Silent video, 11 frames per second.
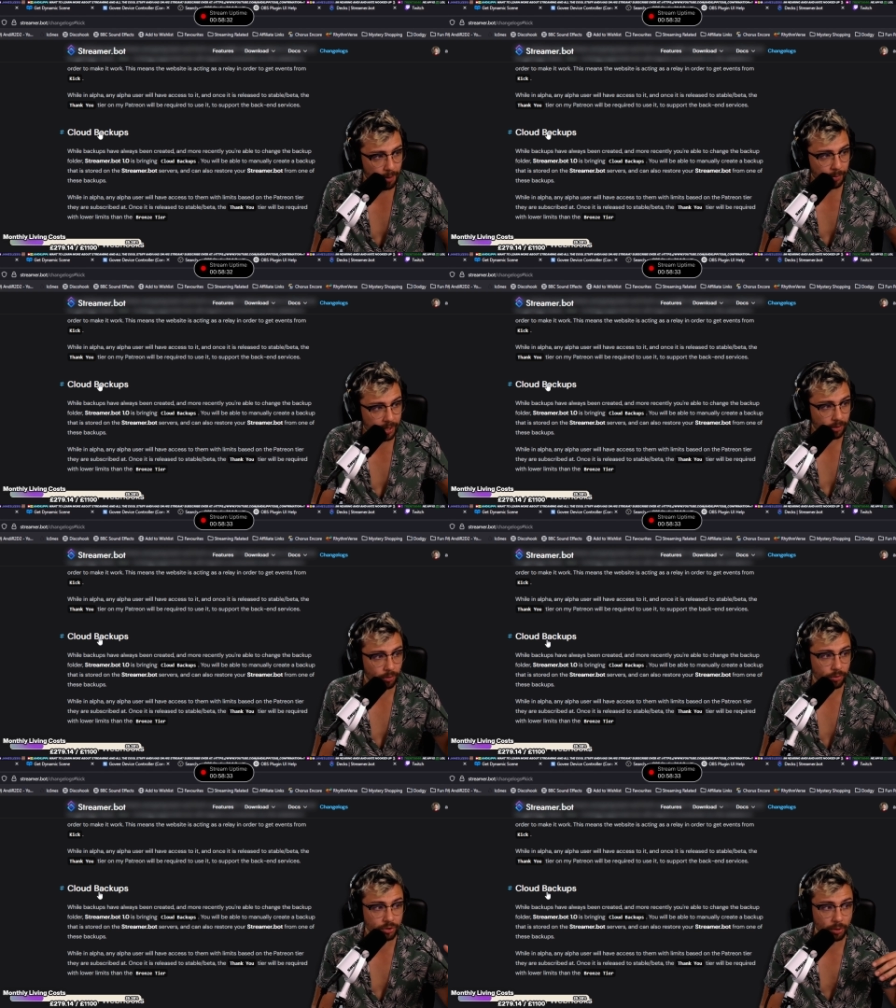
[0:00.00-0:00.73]
We
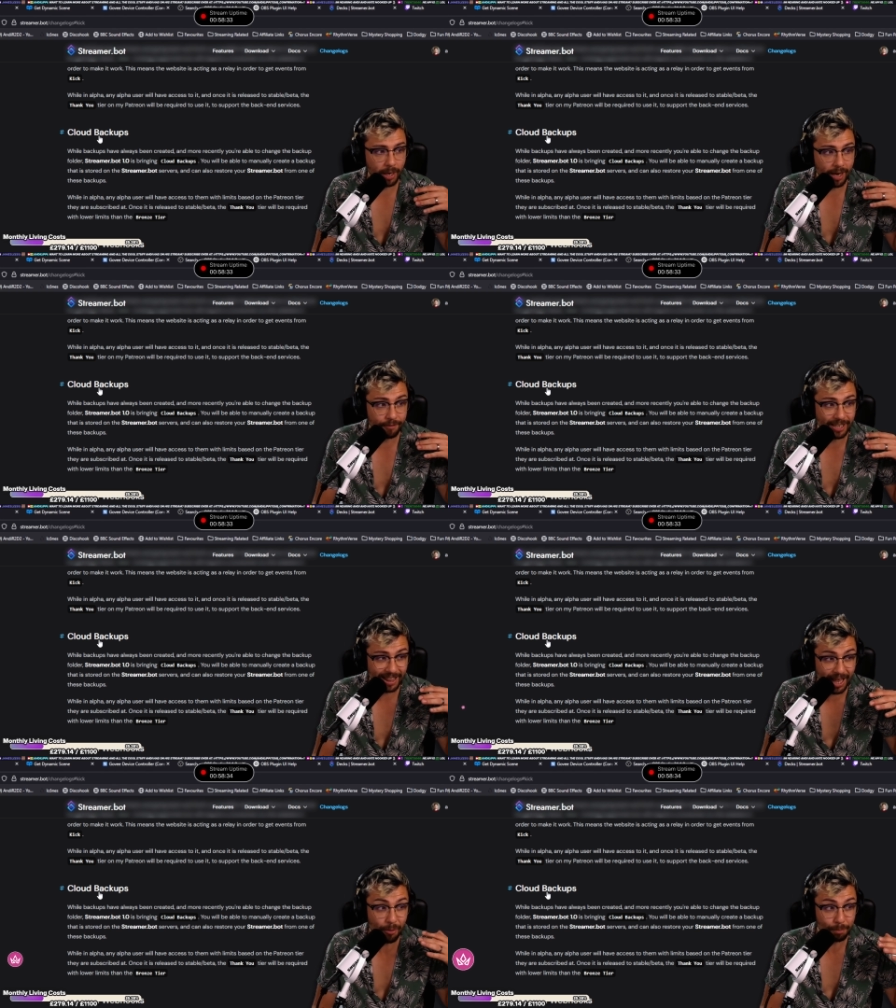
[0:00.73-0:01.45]
also have
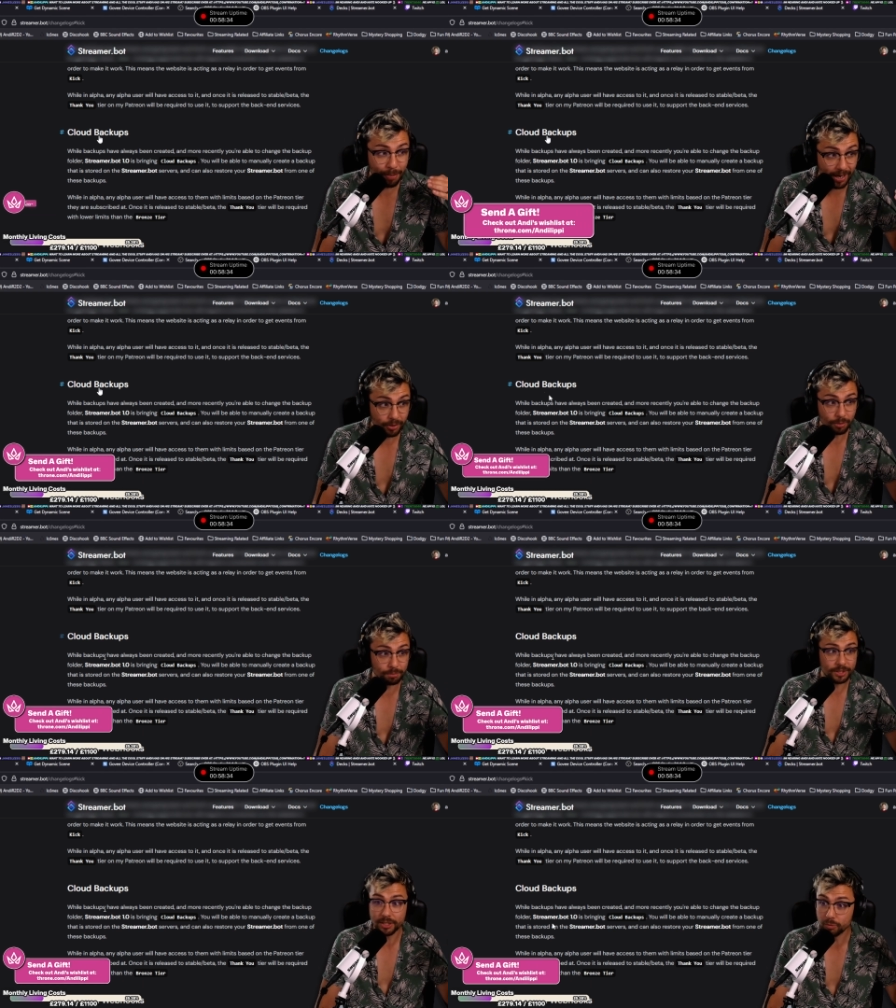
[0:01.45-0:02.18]
cloud
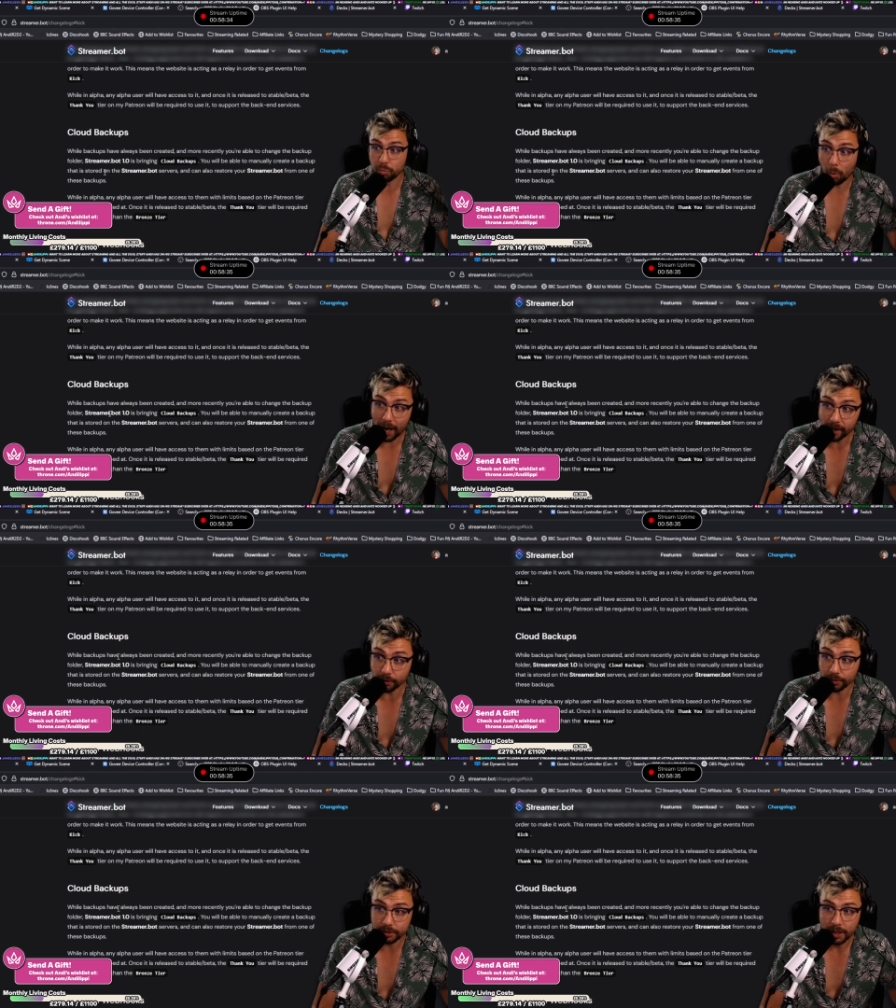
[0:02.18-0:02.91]
backups. This is
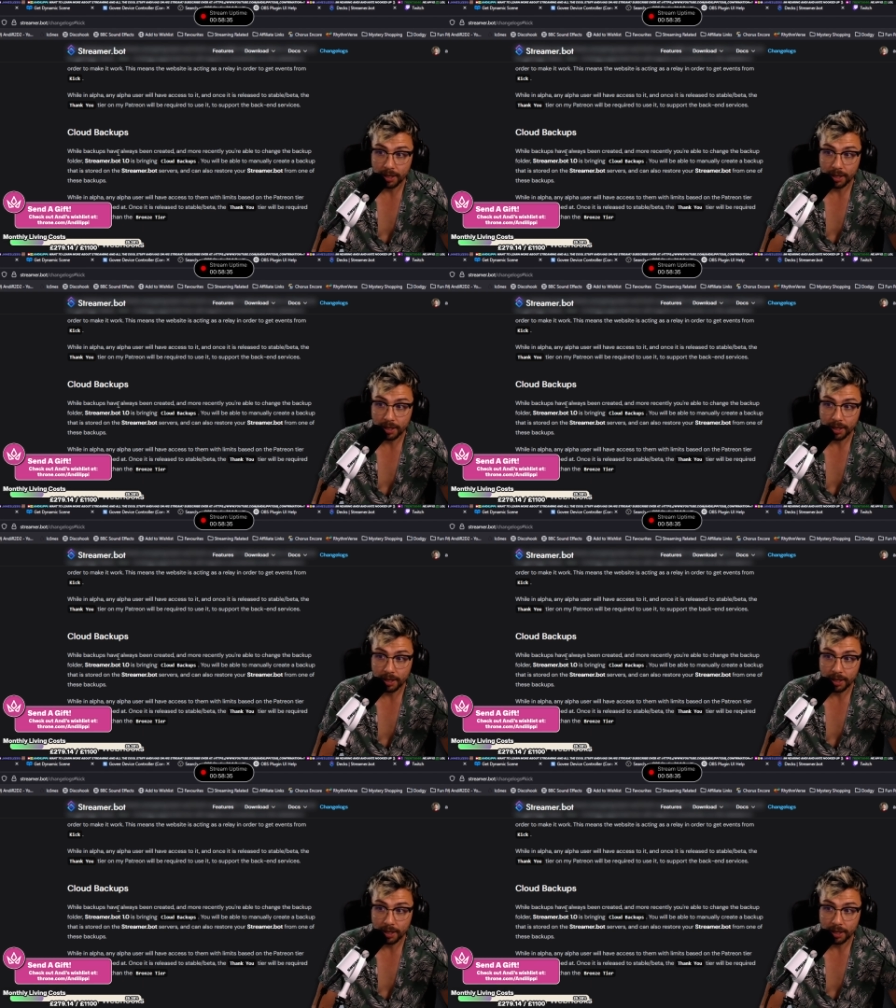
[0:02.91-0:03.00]
wild.